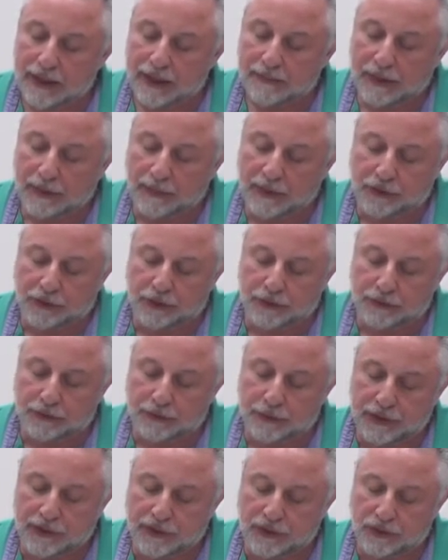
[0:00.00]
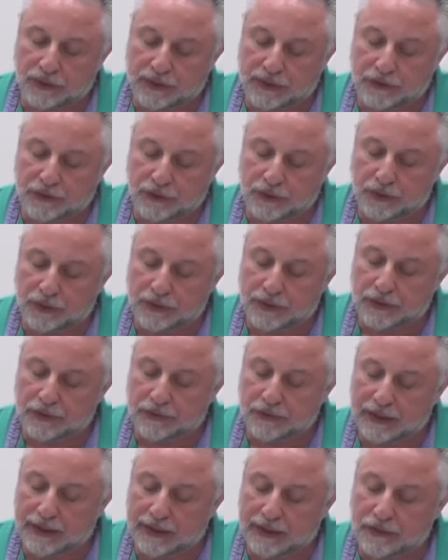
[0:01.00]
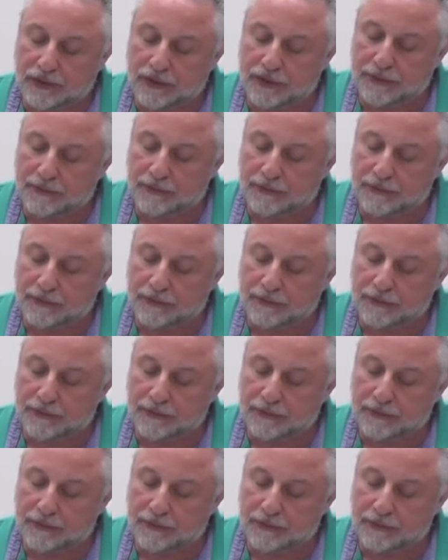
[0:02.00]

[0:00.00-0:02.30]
by which he refers to discourses, relations,